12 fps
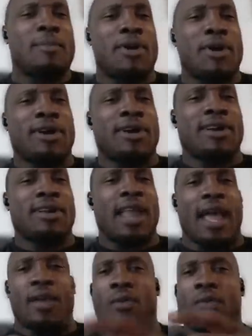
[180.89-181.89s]
you need a burger?
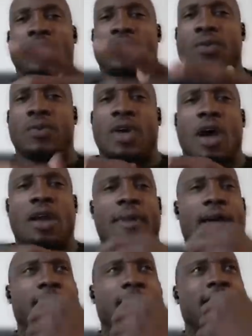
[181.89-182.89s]
Like we were, we were talking
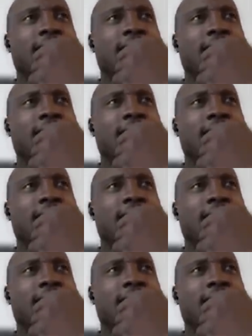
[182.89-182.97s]
about